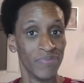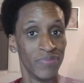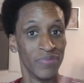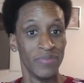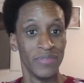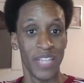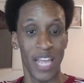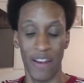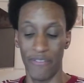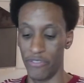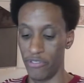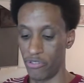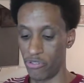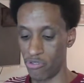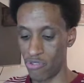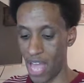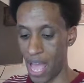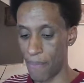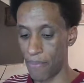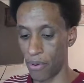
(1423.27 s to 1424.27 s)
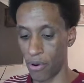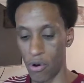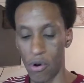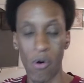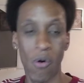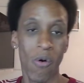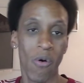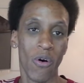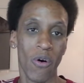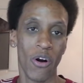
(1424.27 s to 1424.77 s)
if you snap a
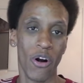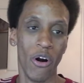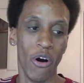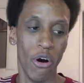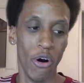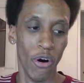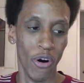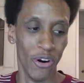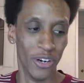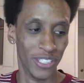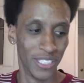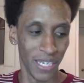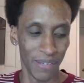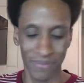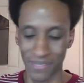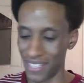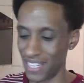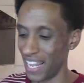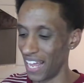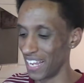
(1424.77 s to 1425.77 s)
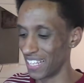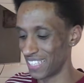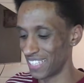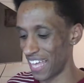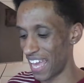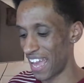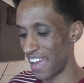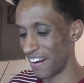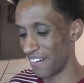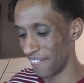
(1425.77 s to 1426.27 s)
cord or something like
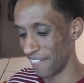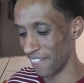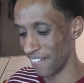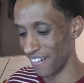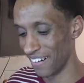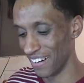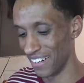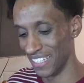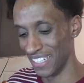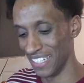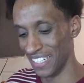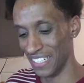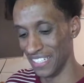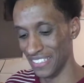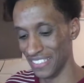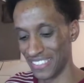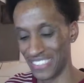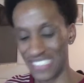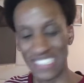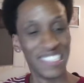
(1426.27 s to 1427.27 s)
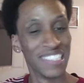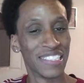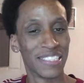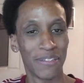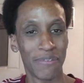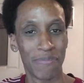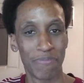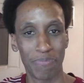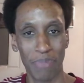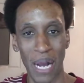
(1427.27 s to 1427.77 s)
that, or a sensor
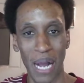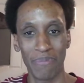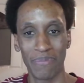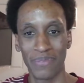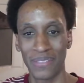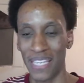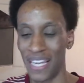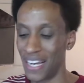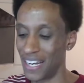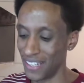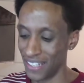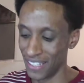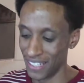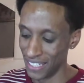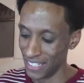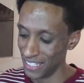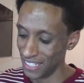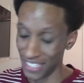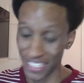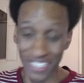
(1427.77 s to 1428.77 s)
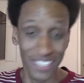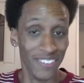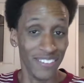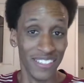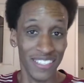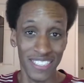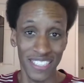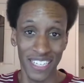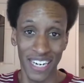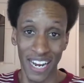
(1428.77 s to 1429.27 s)
pops out,
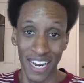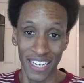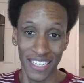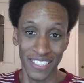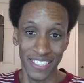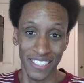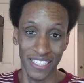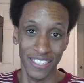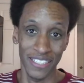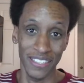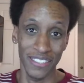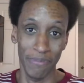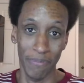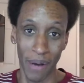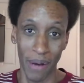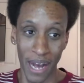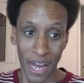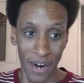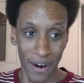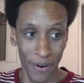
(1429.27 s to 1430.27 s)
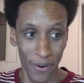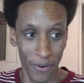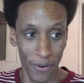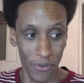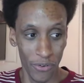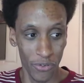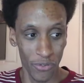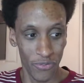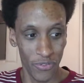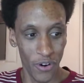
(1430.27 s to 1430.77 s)
good night. You buying a whole
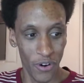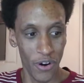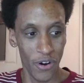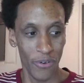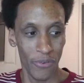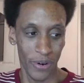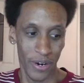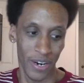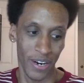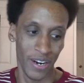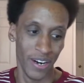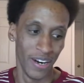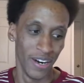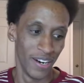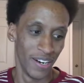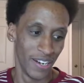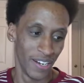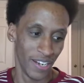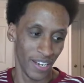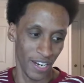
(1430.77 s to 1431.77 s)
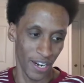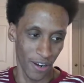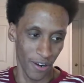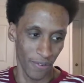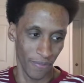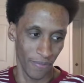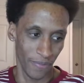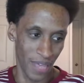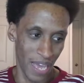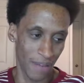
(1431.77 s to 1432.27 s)
new phone where,
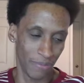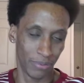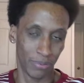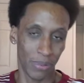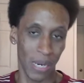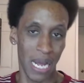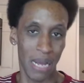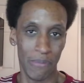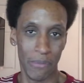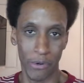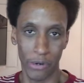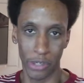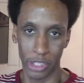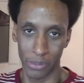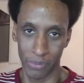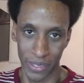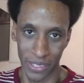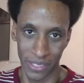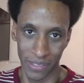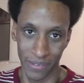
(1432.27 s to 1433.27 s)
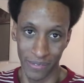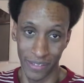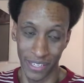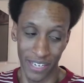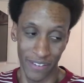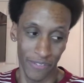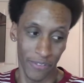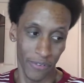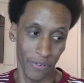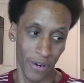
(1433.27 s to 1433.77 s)
that's probably more expensive than
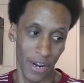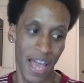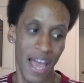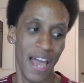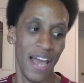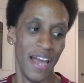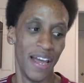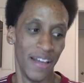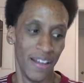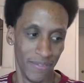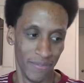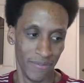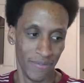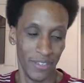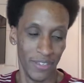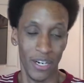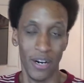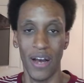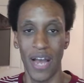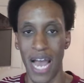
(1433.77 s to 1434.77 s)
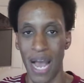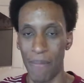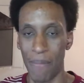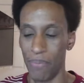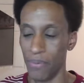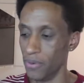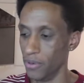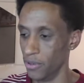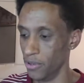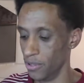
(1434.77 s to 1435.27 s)
if you would have had,
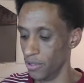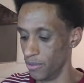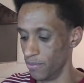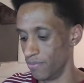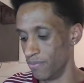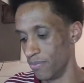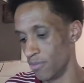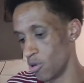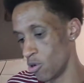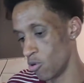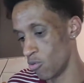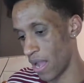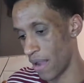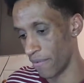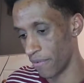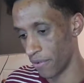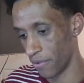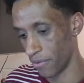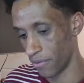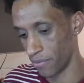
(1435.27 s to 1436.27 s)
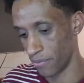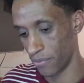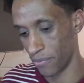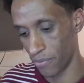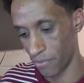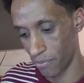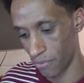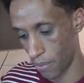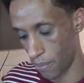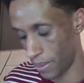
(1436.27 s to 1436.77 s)
Apple or whoever
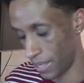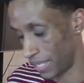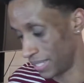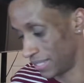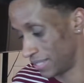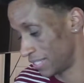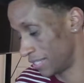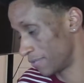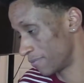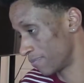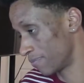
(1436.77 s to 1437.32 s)
replace it.